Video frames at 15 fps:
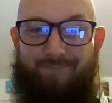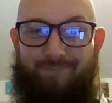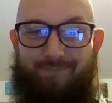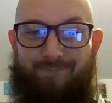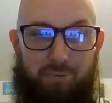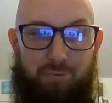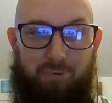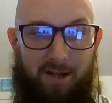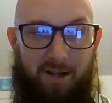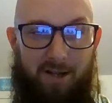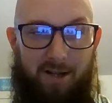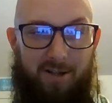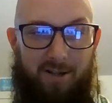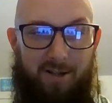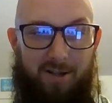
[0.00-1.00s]

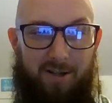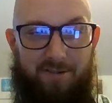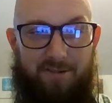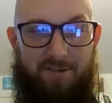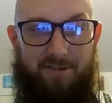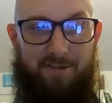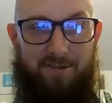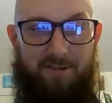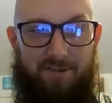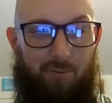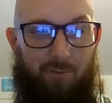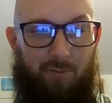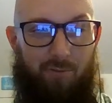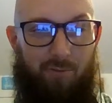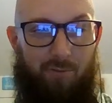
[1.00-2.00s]
plainly, I say get rid
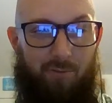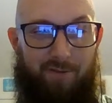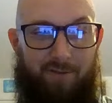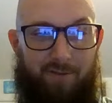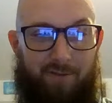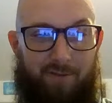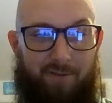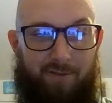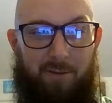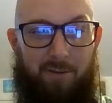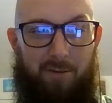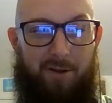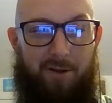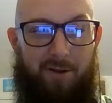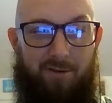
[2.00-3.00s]
of the FBI
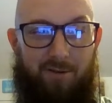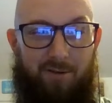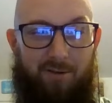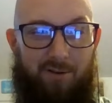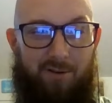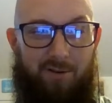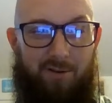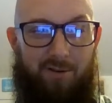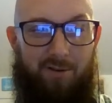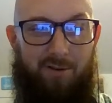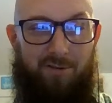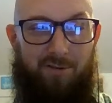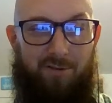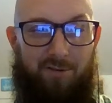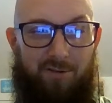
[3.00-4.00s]
because there is
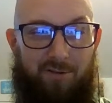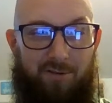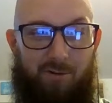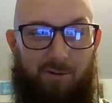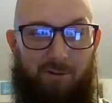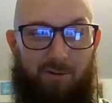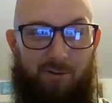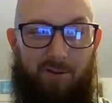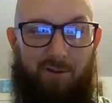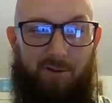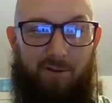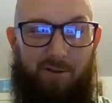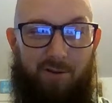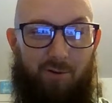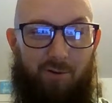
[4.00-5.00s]
no need
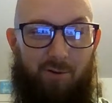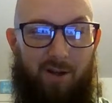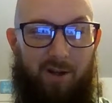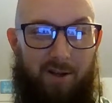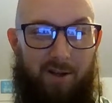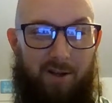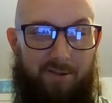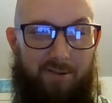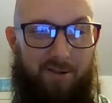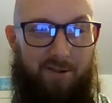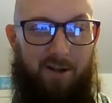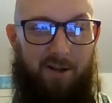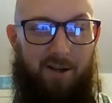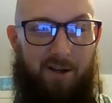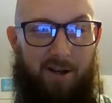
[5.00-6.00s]
for
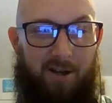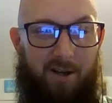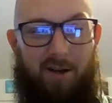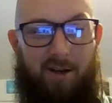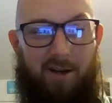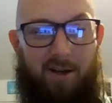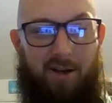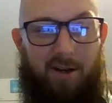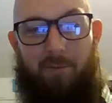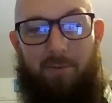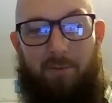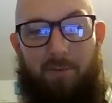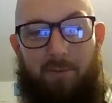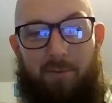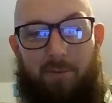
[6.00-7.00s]
CIA,
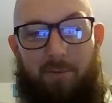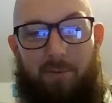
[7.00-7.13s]
FBI,